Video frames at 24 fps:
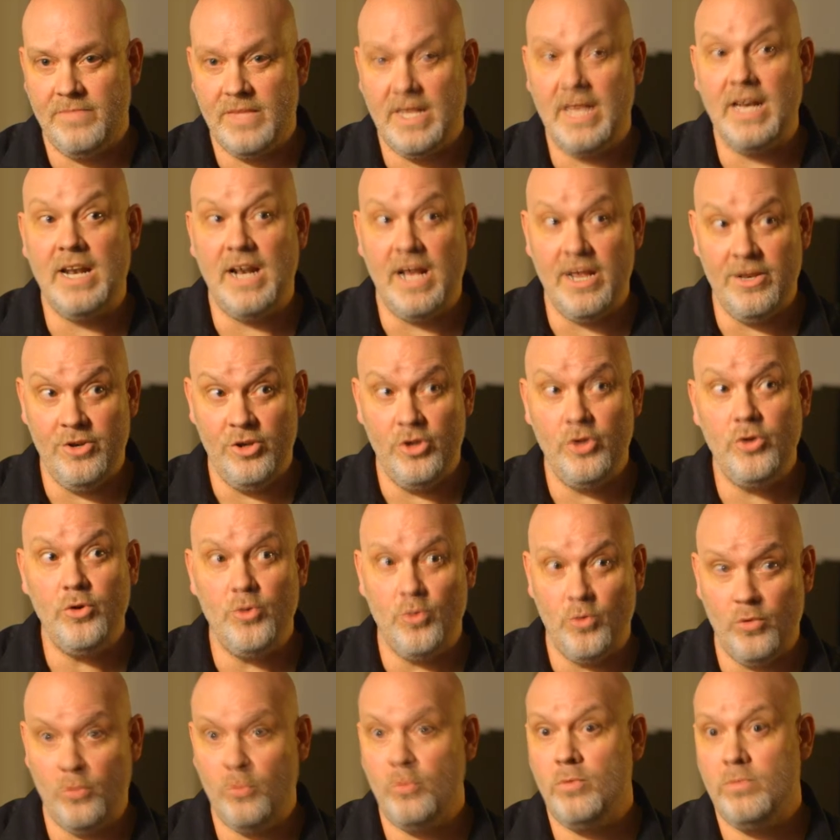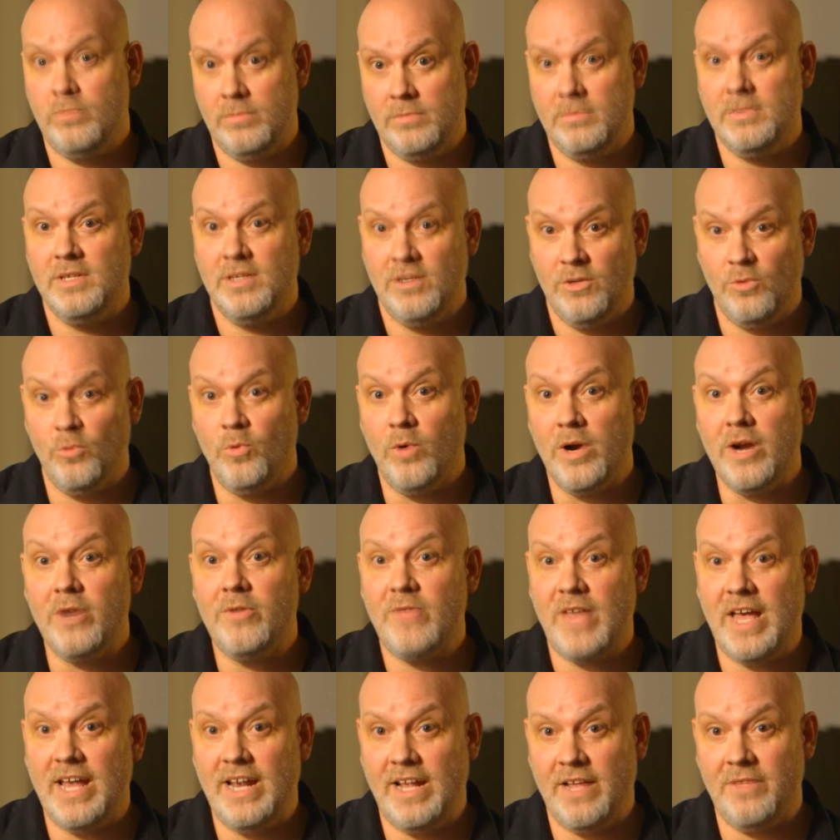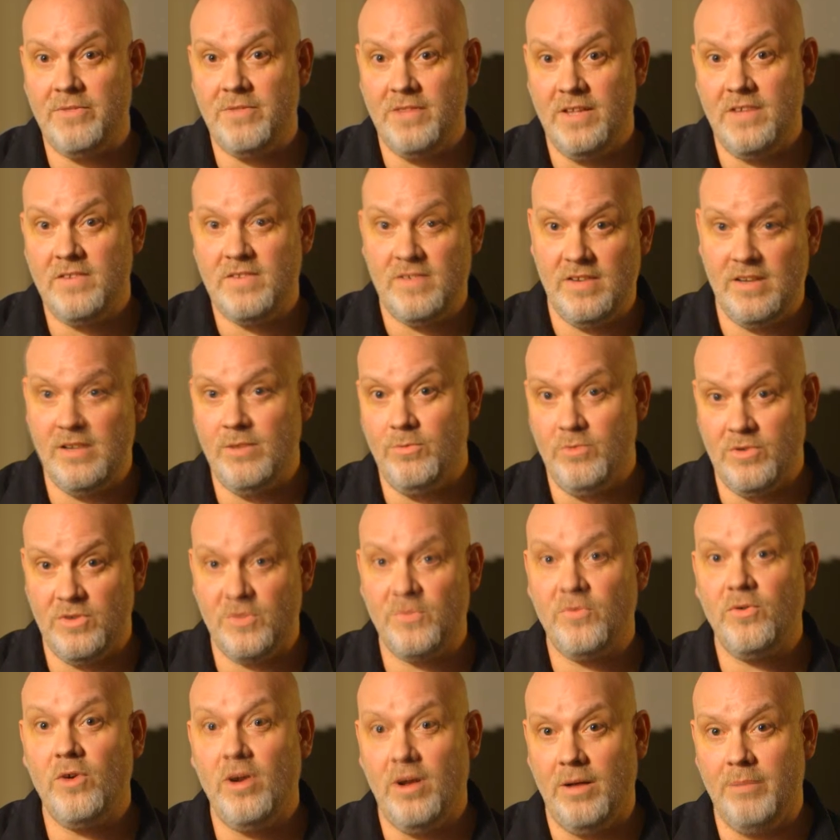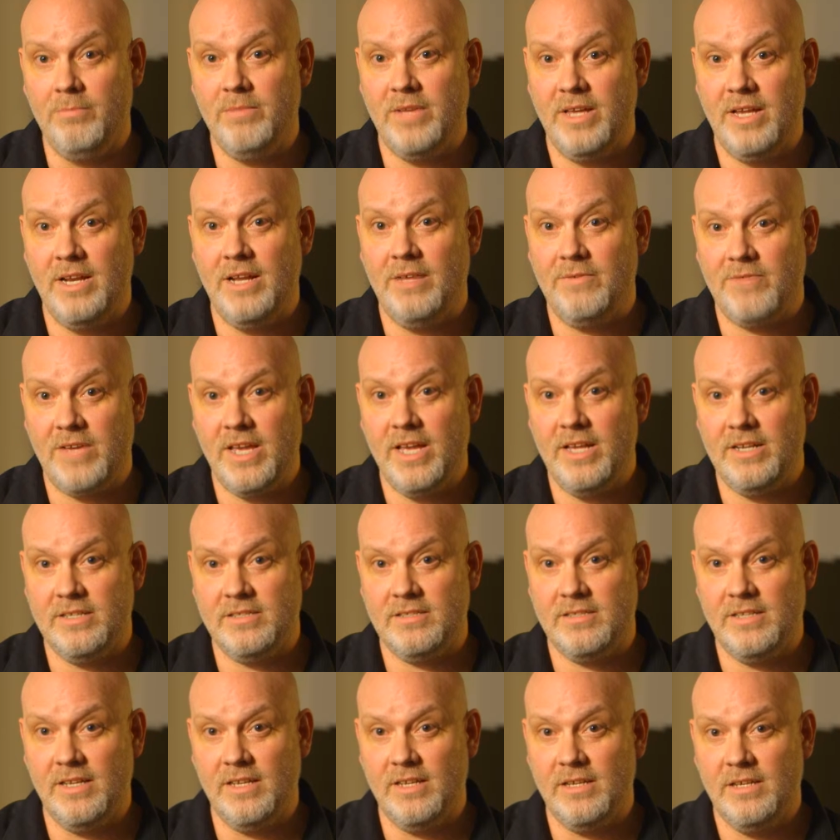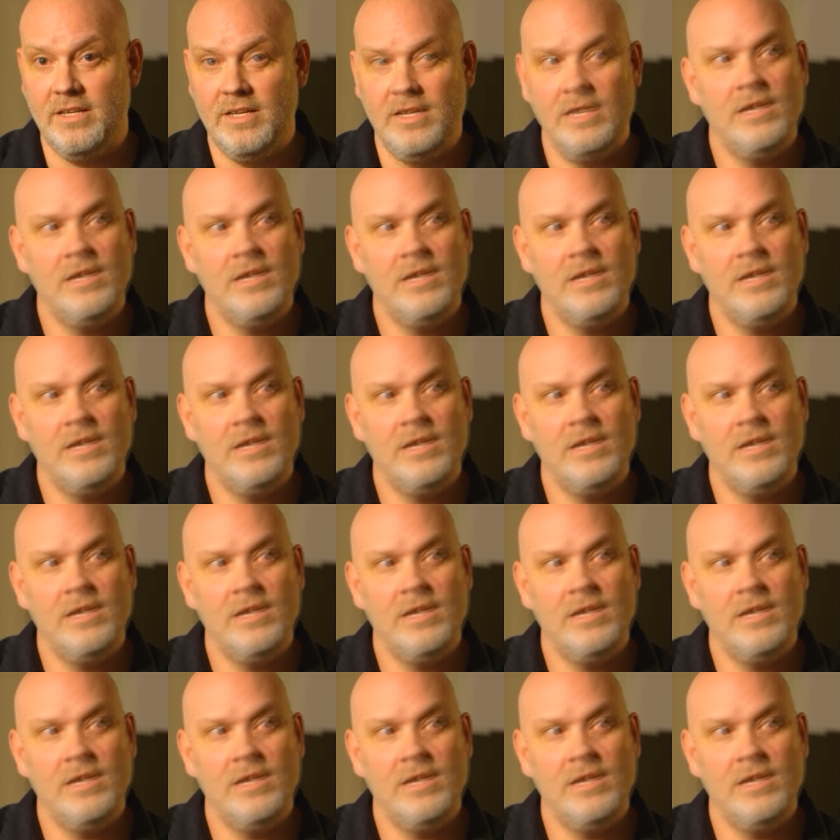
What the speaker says: And I knew where that ethnicity was from in Afghanistan.